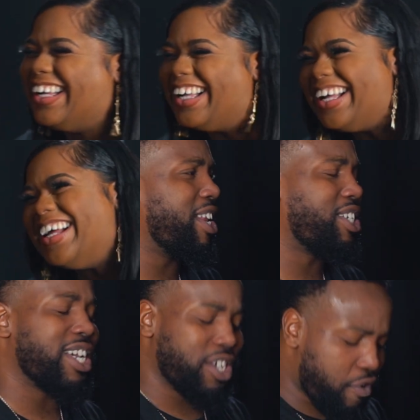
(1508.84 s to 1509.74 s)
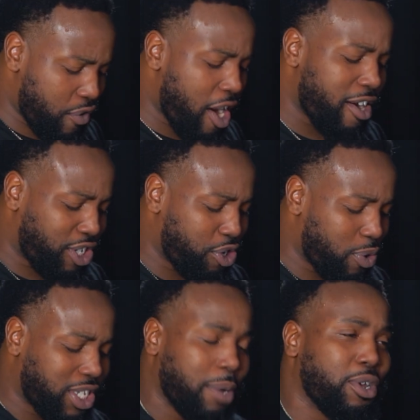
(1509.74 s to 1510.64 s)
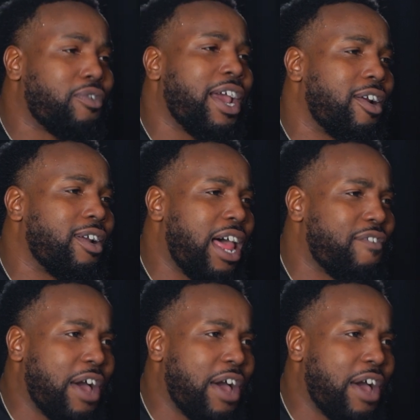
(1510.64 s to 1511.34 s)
I ever get a chance to interview her, she doing something great in her life,